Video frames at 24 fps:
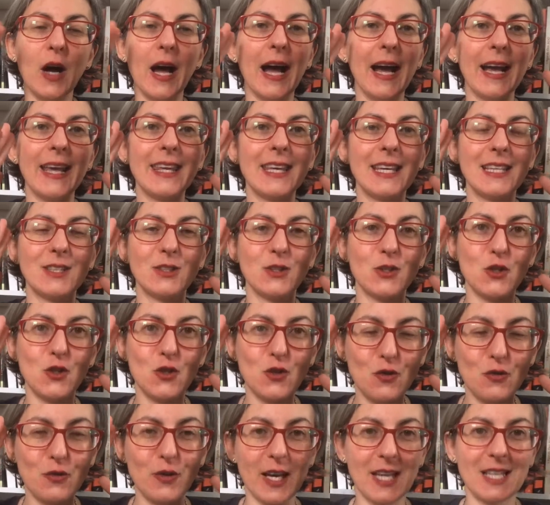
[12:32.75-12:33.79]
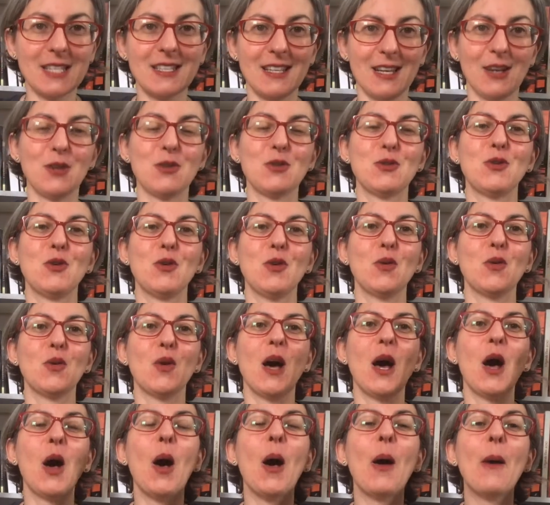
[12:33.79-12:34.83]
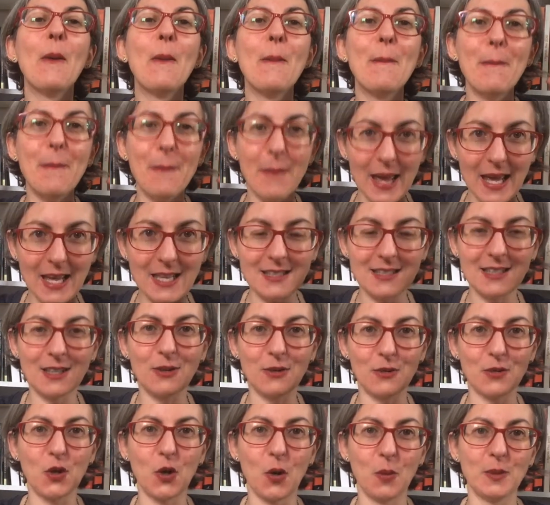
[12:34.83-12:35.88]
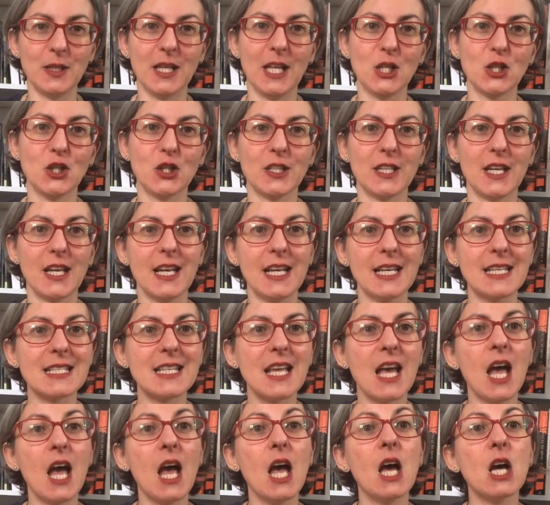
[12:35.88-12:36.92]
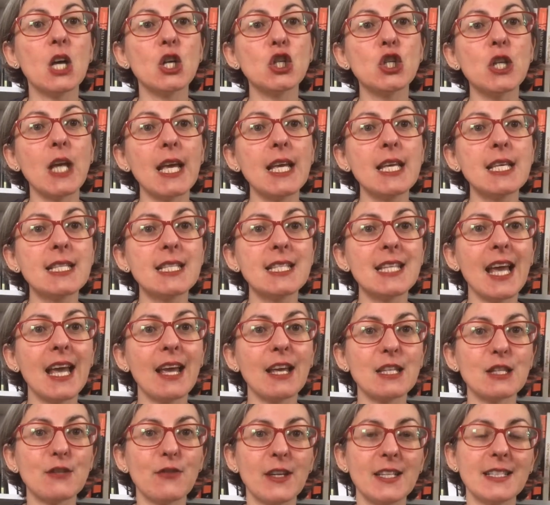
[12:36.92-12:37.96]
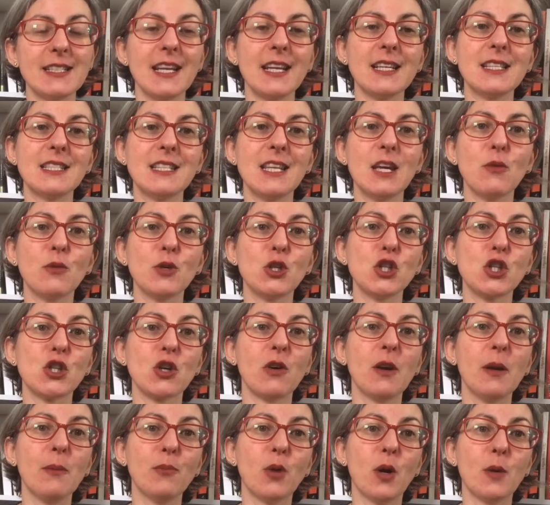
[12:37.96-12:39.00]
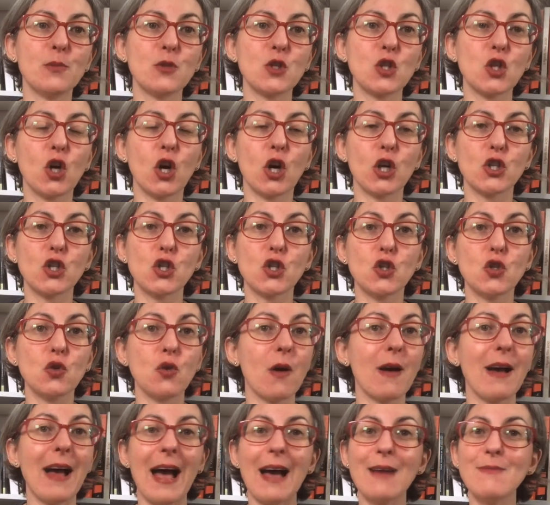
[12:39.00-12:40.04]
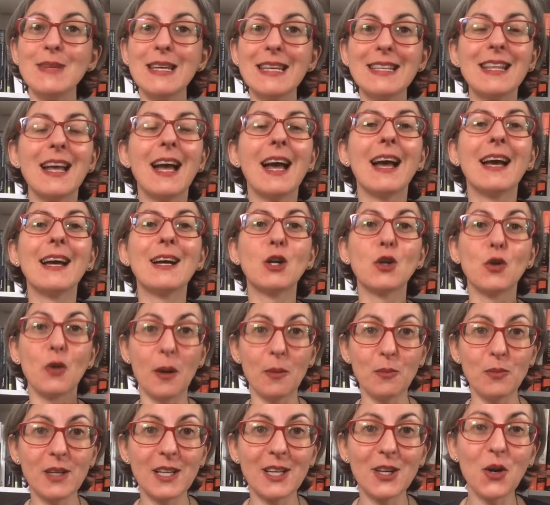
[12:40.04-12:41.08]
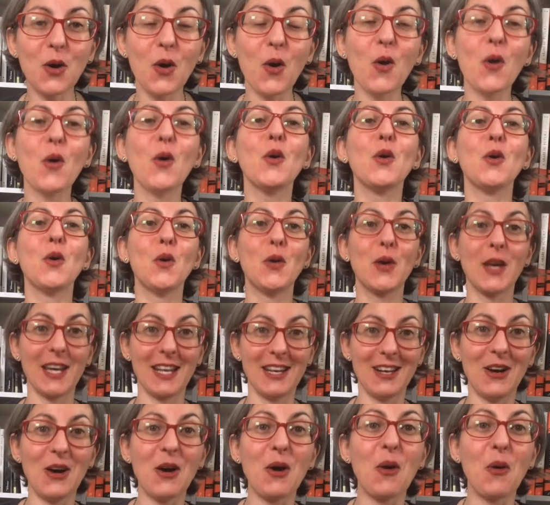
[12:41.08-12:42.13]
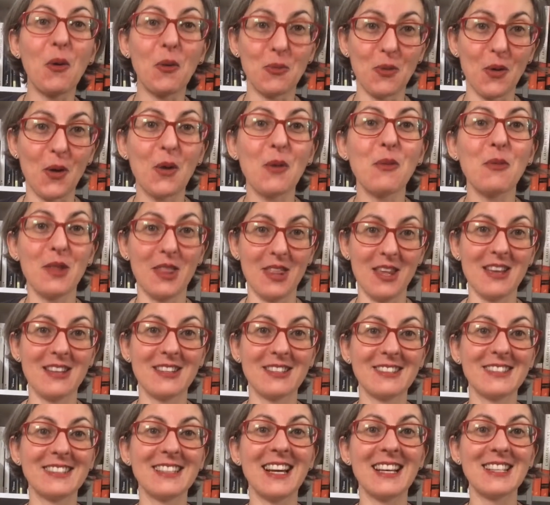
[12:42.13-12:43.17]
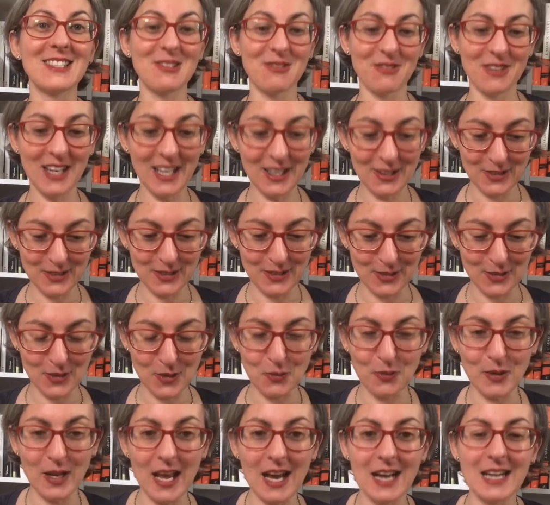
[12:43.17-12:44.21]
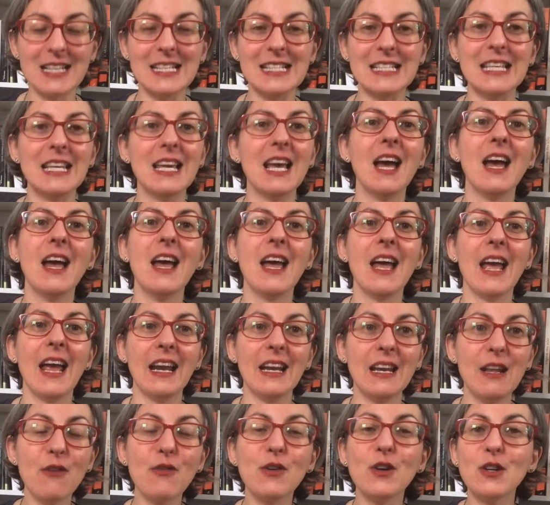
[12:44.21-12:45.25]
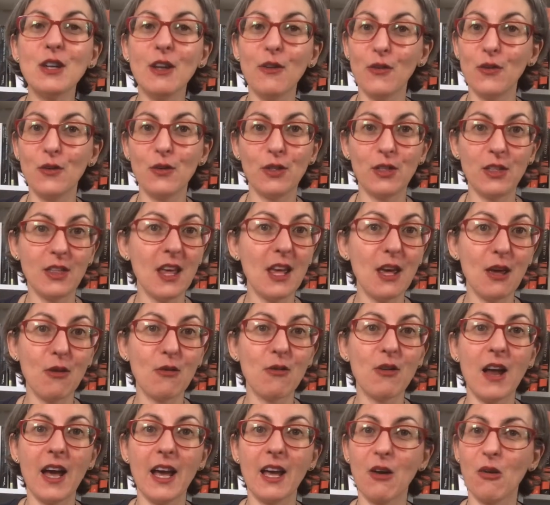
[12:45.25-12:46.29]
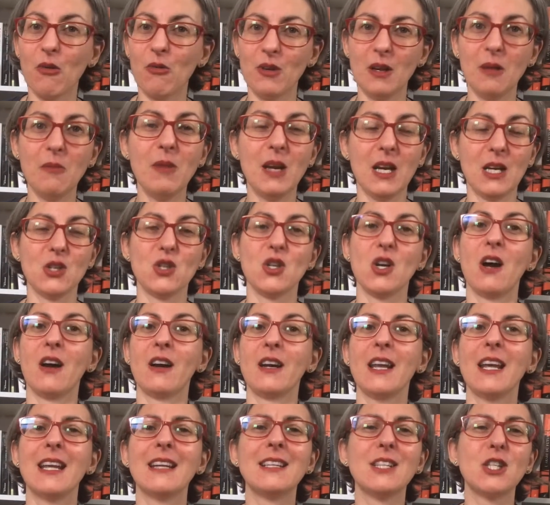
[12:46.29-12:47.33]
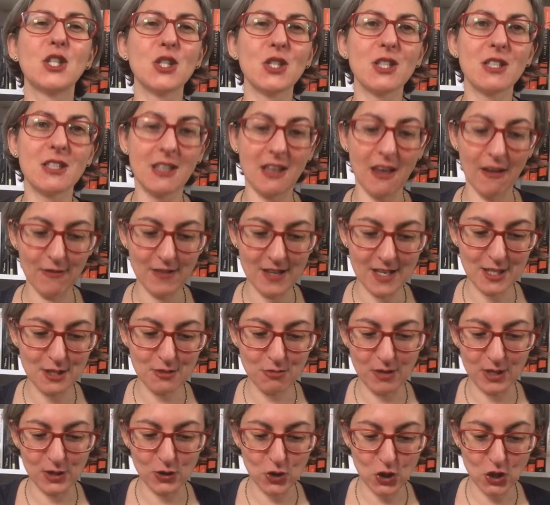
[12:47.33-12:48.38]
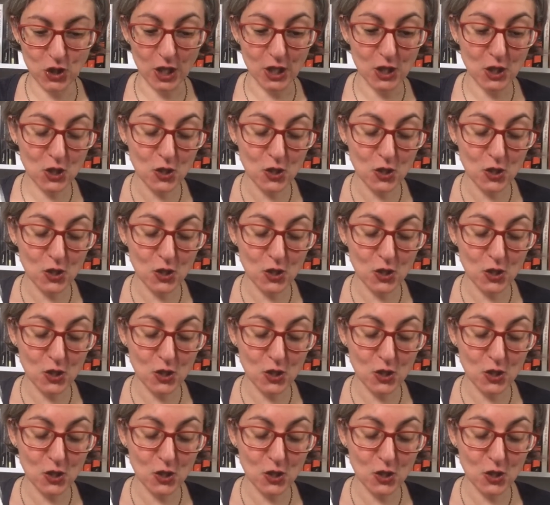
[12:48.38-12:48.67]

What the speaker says: I cannot stress out to you how amazing of a combination that is. Shay is saying it's fantastic with cherry bomb scotch too. I mean, Grand Blanco, you cannot go wrong with it. That's really the reality. And even if you think you like only milk chocolate, just give this one a shot.